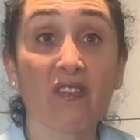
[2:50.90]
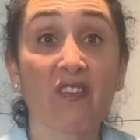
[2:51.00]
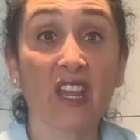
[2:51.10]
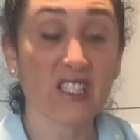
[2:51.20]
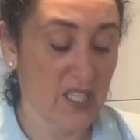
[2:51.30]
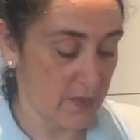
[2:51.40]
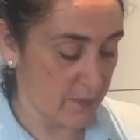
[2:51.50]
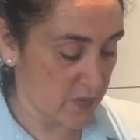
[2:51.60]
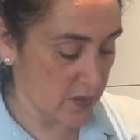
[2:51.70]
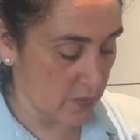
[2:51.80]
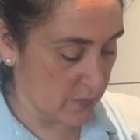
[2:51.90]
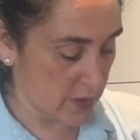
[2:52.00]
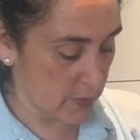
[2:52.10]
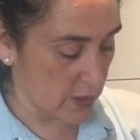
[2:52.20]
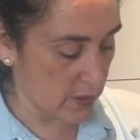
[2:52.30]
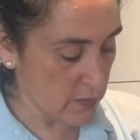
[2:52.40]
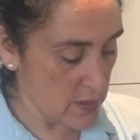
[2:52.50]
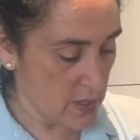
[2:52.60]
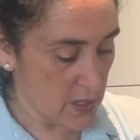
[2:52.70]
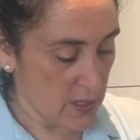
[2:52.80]
That's it. So here we go.
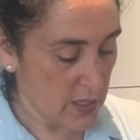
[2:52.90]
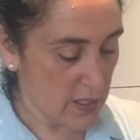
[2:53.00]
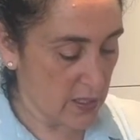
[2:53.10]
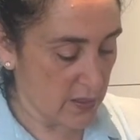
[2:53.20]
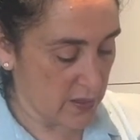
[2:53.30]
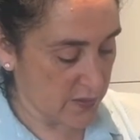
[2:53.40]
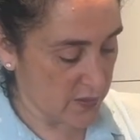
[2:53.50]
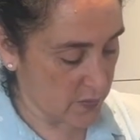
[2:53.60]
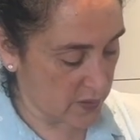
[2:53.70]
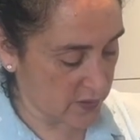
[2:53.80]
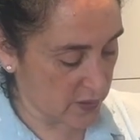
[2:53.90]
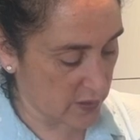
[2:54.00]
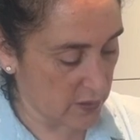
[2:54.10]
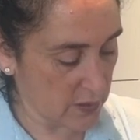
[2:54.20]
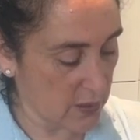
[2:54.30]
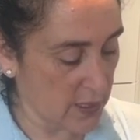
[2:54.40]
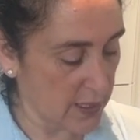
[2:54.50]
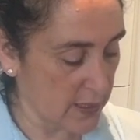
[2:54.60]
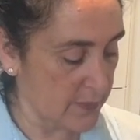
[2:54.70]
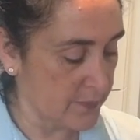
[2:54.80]
Here, this is what it's going to look
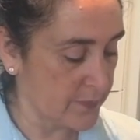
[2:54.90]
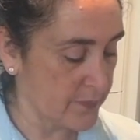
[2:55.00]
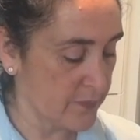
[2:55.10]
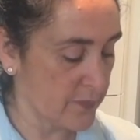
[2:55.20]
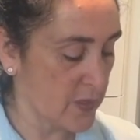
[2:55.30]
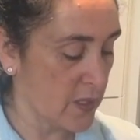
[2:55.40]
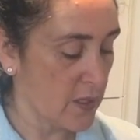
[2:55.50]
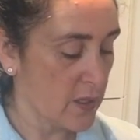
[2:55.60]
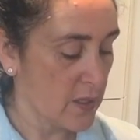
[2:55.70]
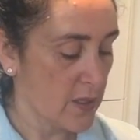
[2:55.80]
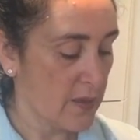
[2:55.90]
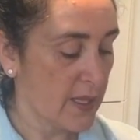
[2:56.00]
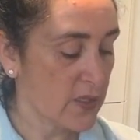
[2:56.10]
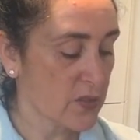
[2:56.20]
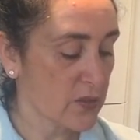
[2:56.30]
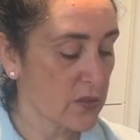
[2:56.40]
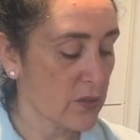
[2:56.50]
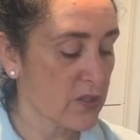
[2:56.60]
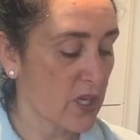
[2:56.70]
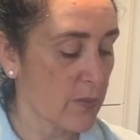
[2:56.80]
like. And that took no
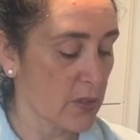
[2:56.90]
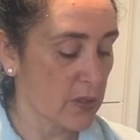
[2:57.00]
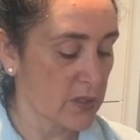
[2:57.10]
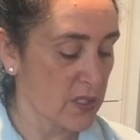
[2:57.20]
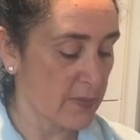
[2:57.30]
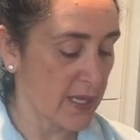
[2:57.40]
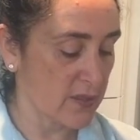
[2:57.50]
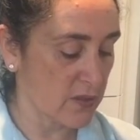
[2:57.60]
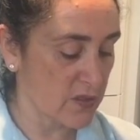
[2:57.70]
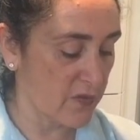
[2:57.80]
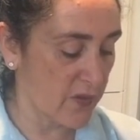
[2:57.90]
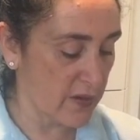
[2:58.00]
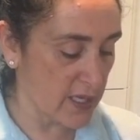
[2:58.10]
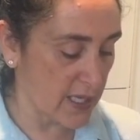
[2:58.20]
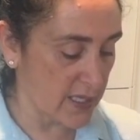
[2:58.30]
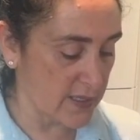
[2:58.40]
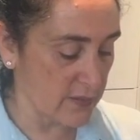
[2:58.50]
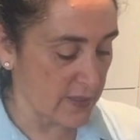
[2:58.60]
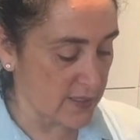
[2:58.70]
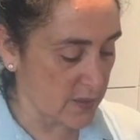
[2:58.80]
time at all to make, so it's a very easy
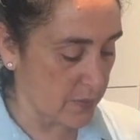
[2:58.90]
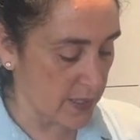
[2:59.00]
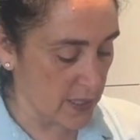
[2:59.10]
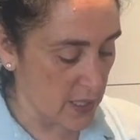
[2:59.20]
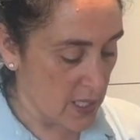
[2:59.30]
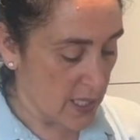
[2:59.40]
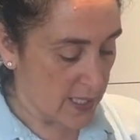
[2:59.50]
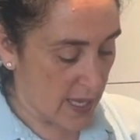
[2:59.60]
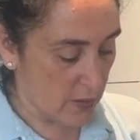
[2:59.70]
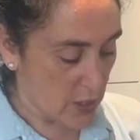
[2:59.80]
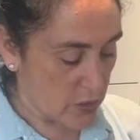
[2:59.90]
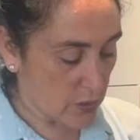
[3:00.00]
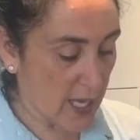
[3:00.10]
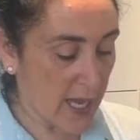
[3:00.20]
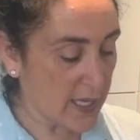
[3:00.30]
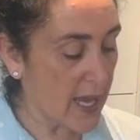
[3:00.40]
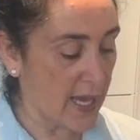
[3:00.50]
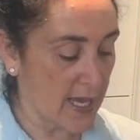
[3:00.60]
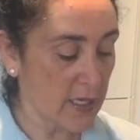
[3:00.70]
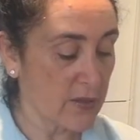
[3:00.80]
recipe. Now, you can
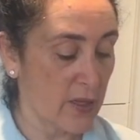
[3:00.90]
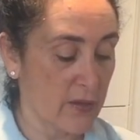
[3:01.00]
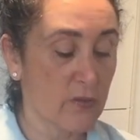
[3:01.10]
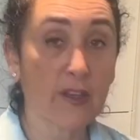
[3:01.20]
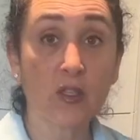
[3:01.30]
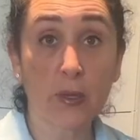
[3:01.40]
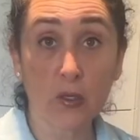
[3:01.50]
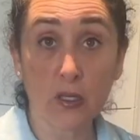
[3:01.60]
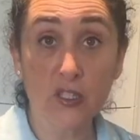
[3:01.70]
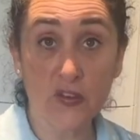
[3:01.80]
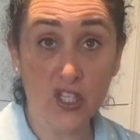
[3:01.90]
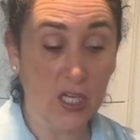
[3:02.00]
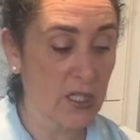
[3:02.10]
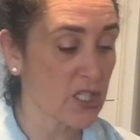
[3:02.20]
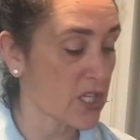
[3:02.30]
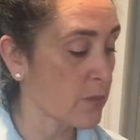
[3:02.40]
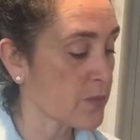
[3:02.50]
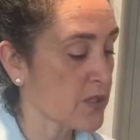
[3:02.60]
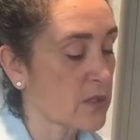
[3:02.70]
add, and the recipe calls for chocolate chips.